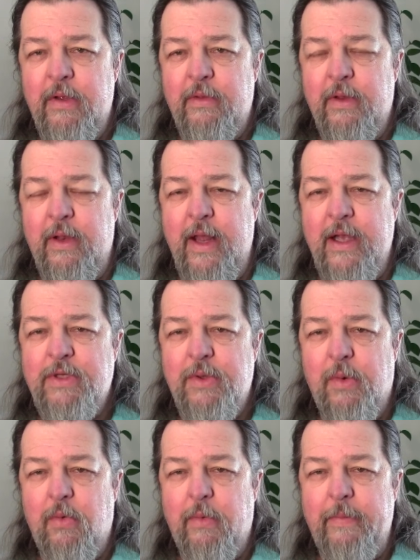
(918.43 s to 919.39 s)
The next
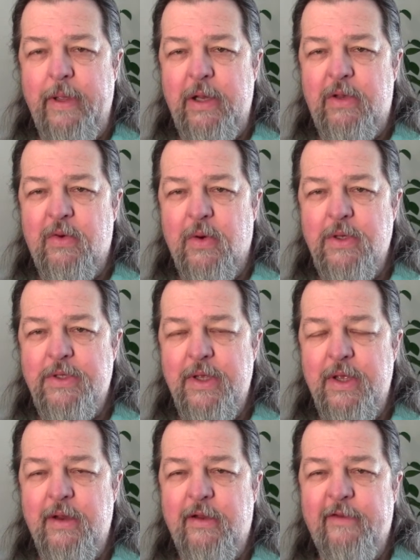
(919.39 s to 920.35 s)
one will be towards
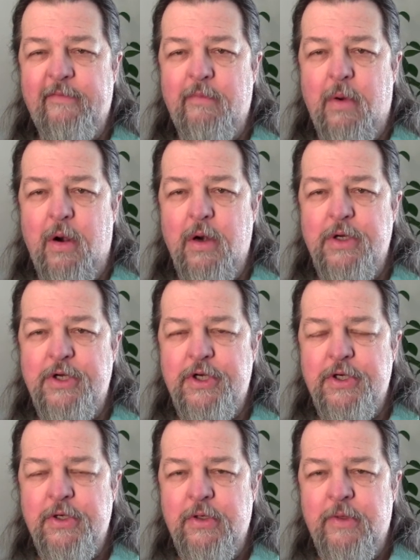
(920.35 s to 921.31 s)
the end of
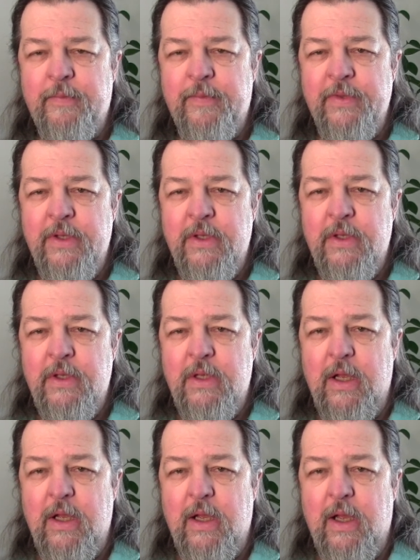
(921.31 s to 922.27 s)
March,
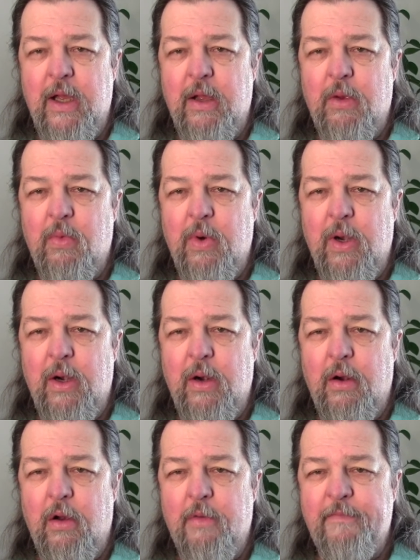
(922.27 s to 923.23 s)

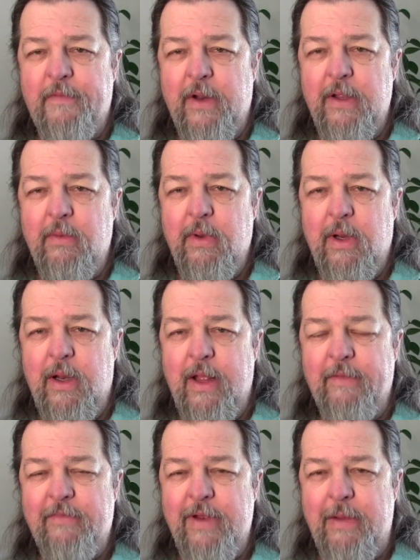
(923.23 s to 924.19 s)
where hopefully we'll
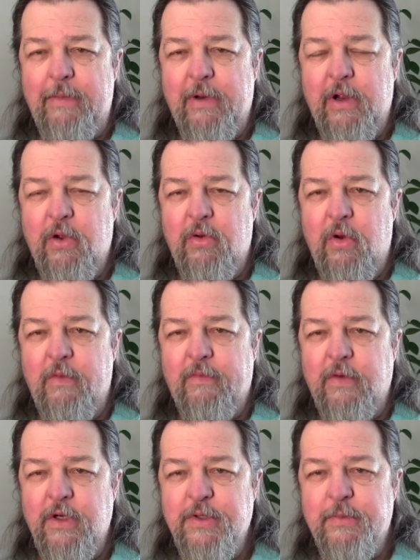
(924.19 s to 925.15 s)
have time to go
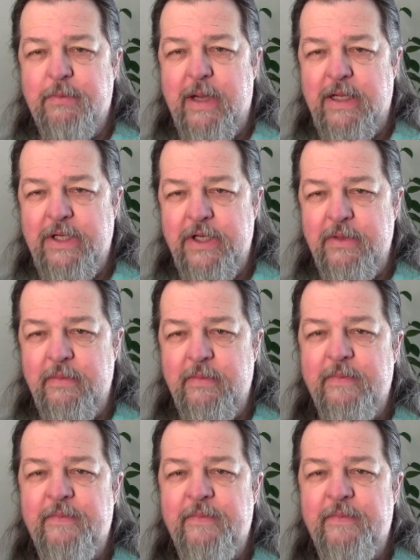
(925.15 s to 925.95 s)
over his budget.